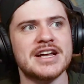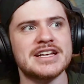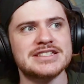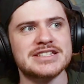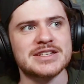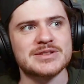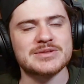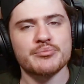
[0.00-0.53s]

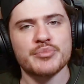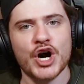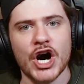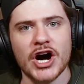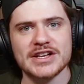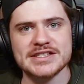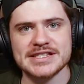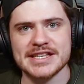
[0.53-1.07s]
to
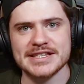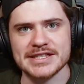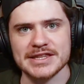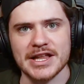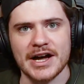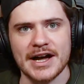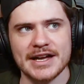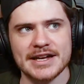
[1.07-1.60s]
pause his
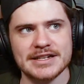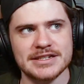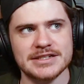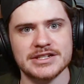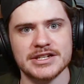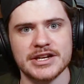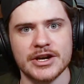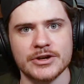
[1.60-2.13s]
line
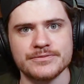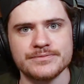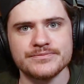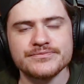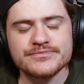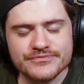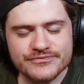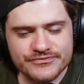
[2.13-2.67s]
to go
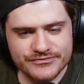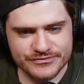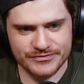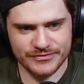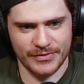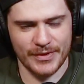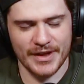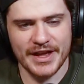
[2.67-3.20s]

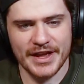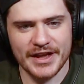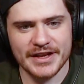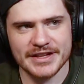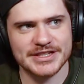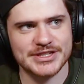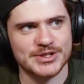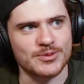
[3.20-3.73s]

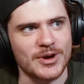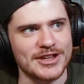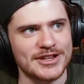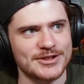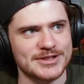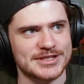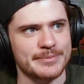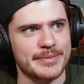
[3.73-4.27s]
swallow
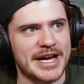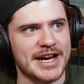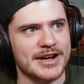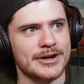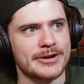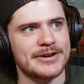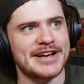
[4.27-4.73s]
his tobacco